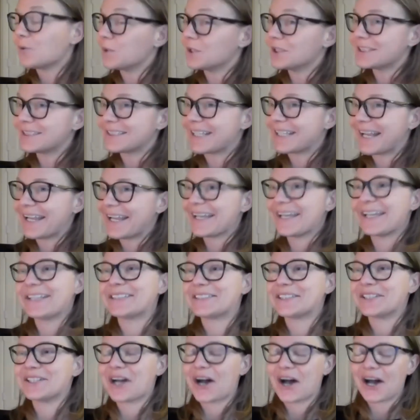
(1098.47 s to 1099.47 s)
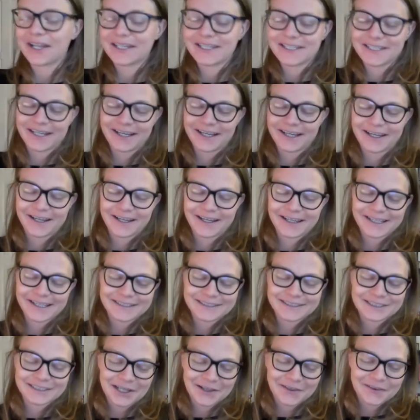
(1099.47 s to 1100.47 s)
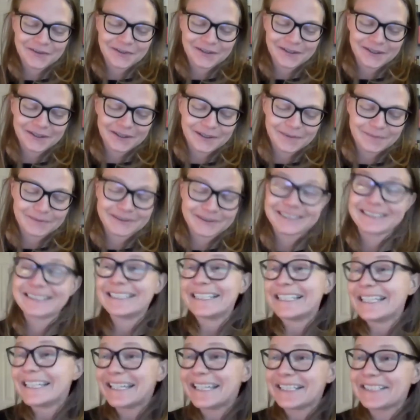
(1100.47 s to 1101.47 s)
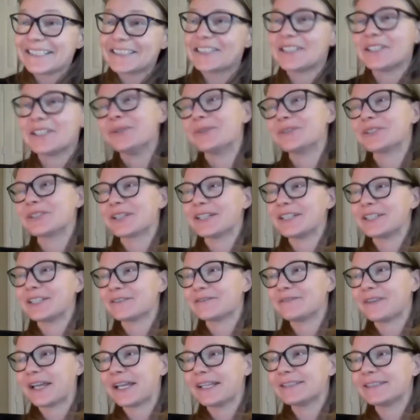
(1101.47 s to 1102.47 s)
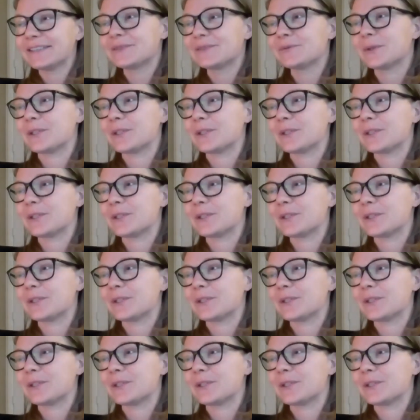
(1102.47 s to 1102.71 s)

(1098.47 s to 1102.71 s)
will say it's not the sleekest user interface.